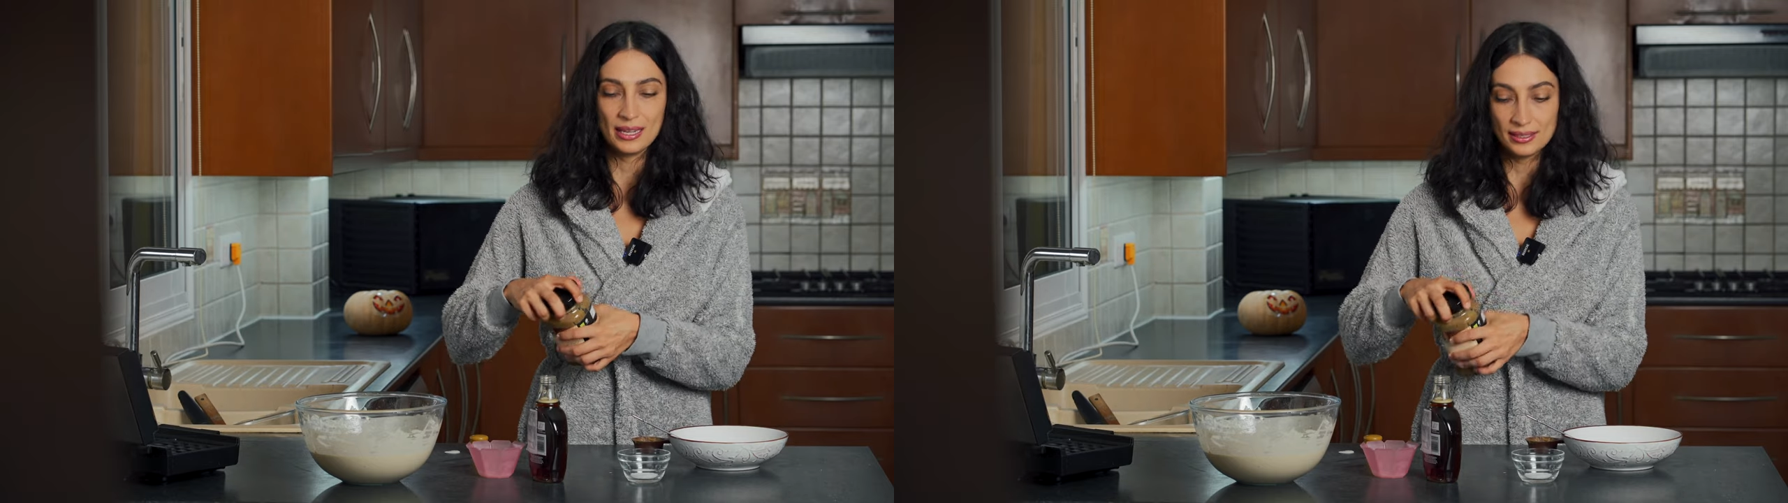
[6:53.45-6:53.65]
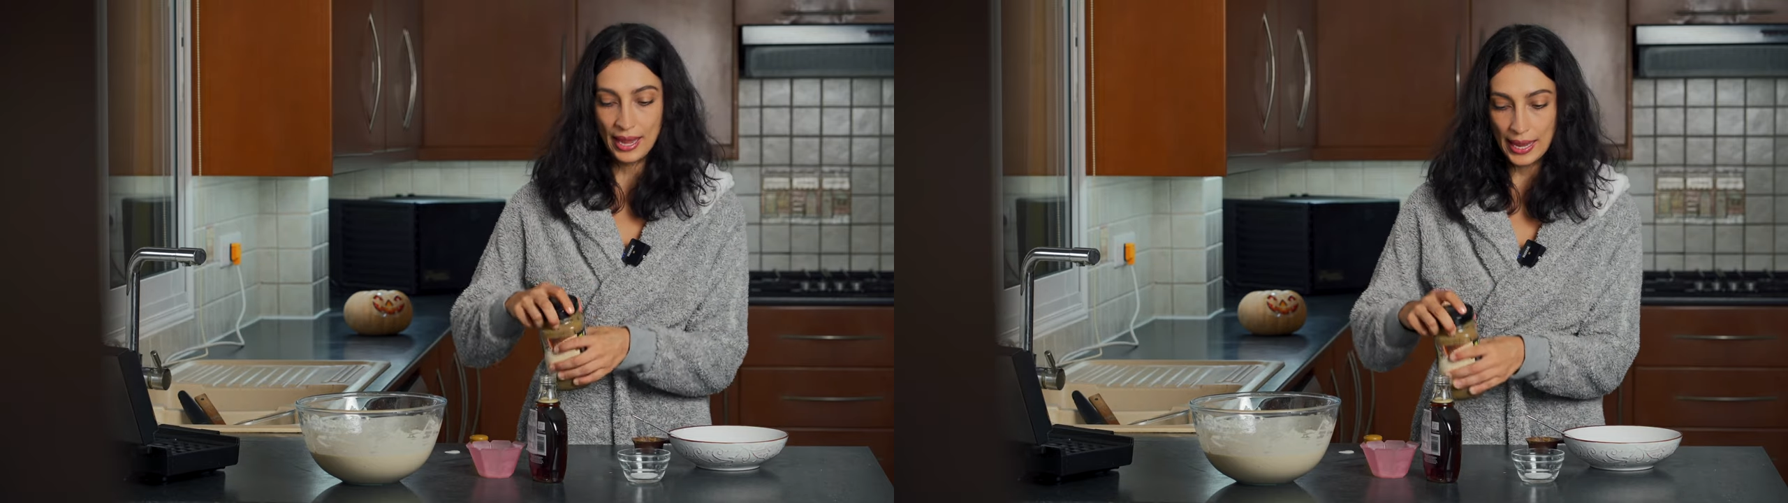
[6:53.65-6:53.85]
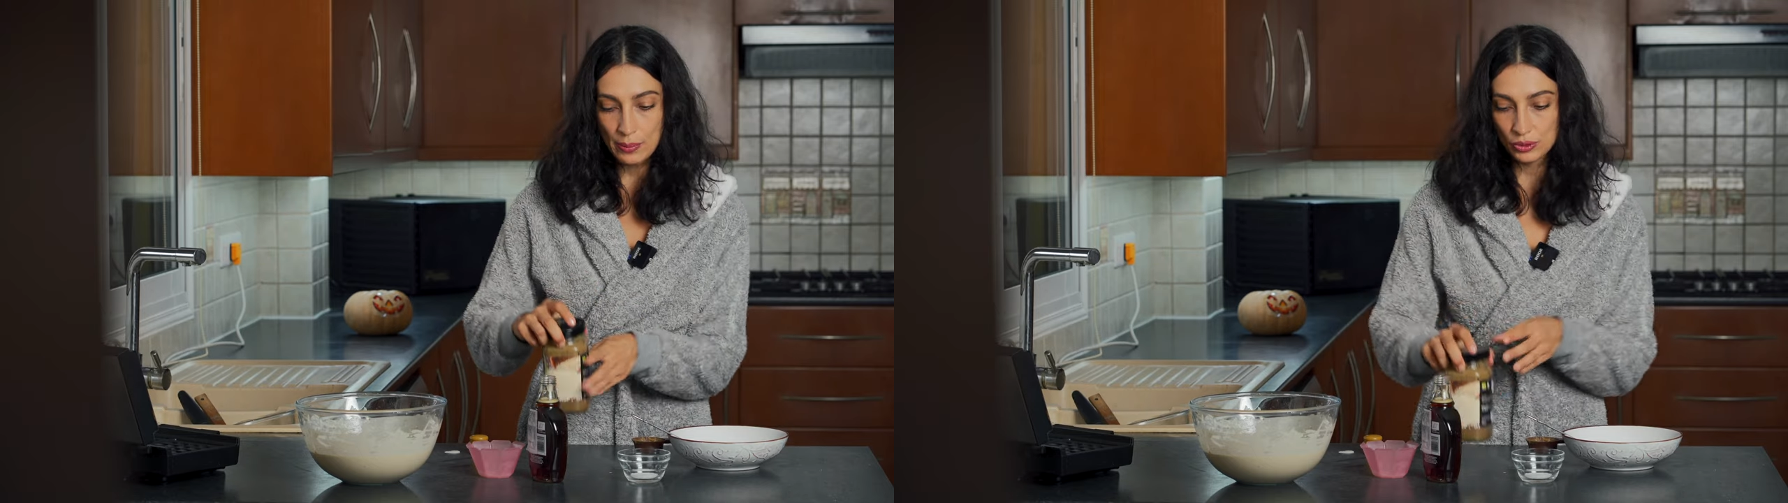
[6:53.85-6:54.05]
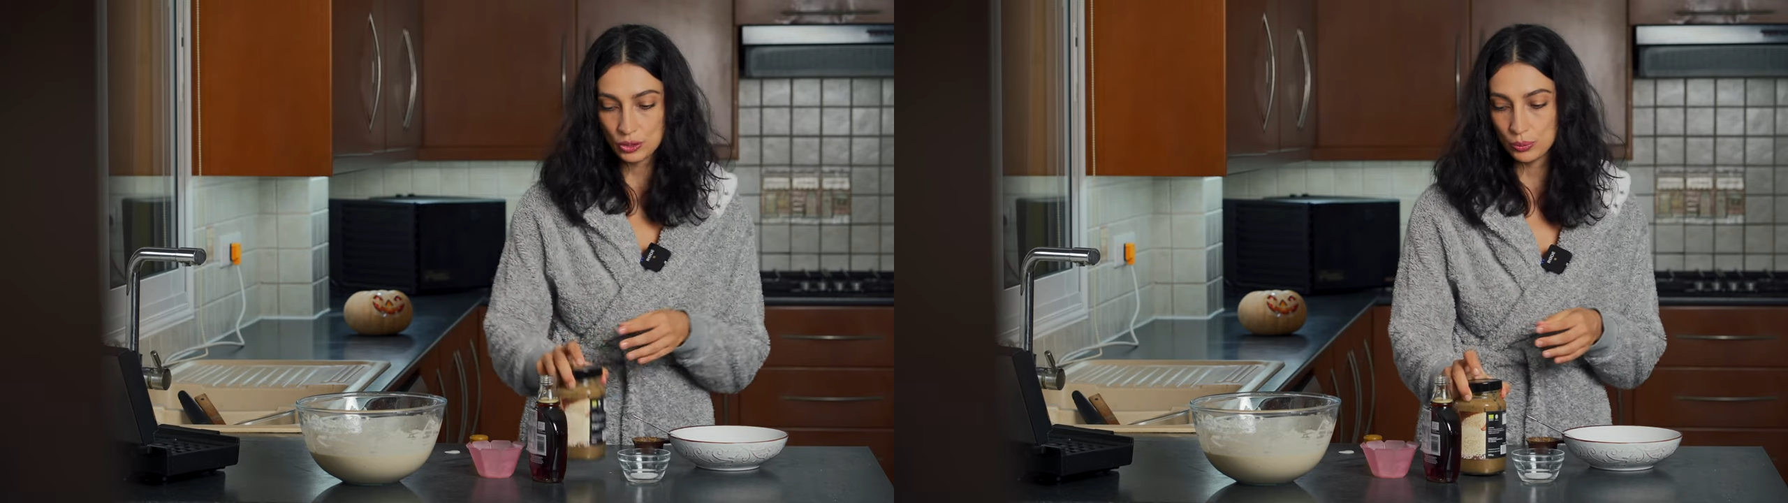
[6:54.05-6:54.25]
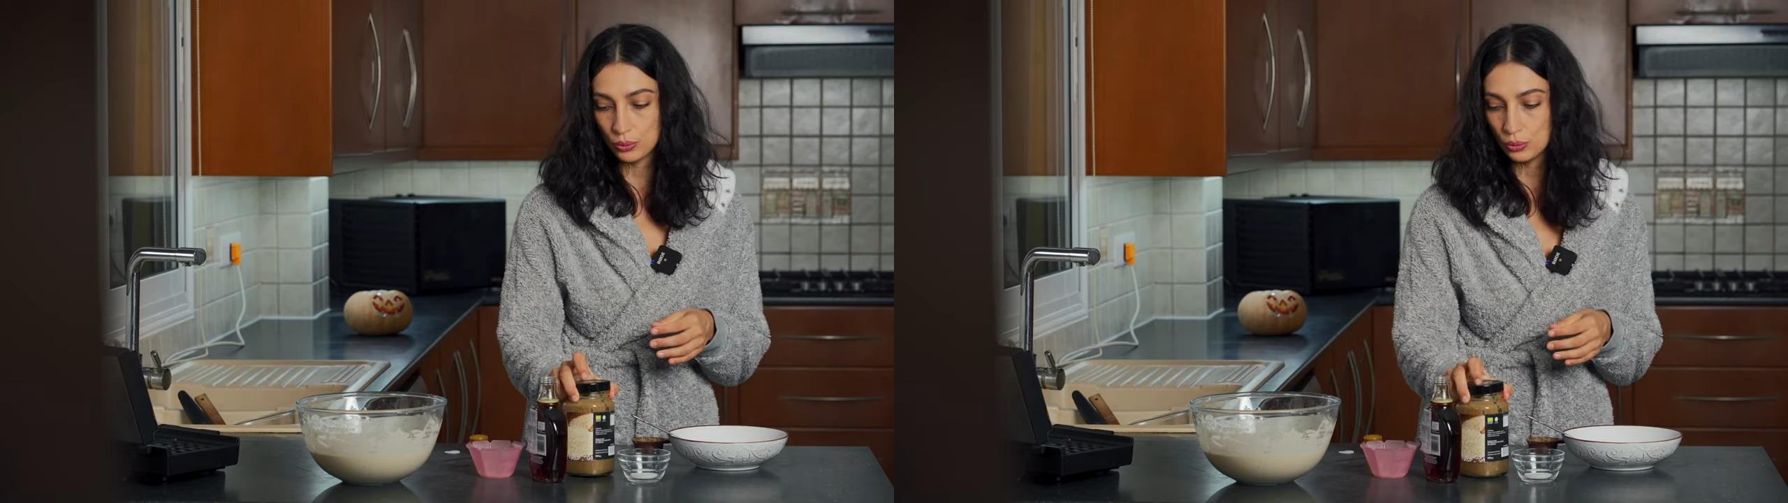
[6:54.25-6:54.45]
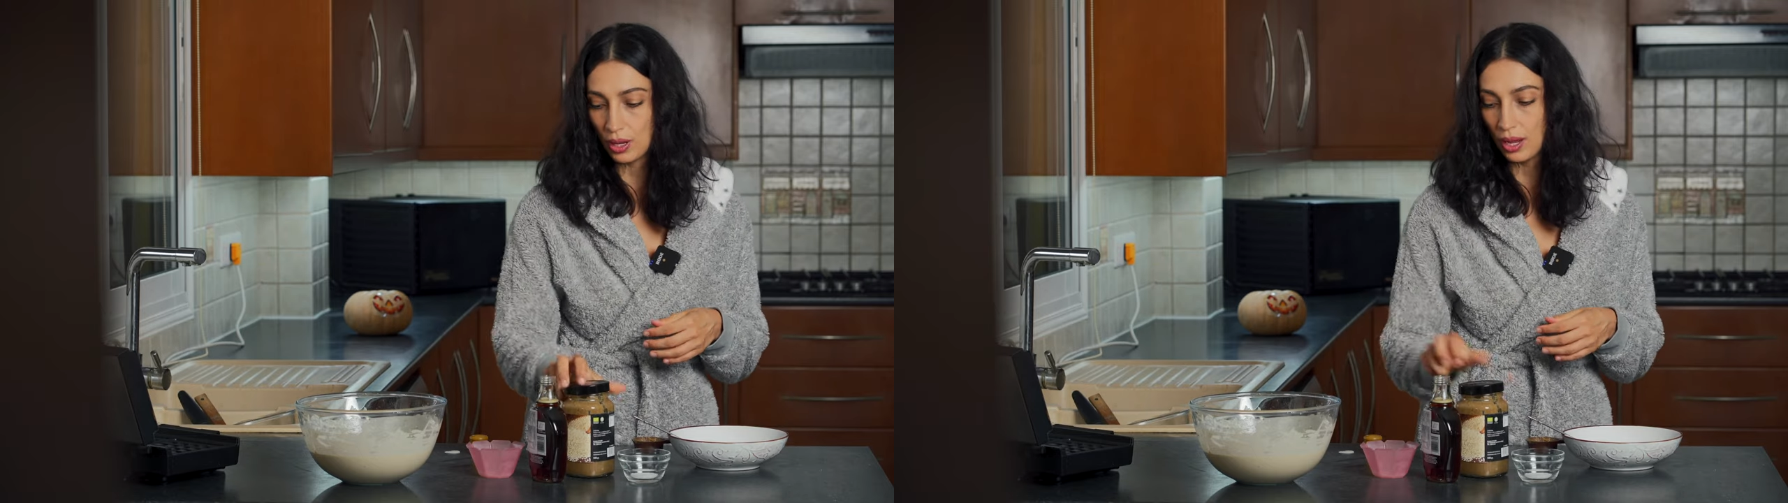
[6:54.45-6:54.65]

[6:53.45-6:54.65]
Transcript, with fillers: 1 tablespoon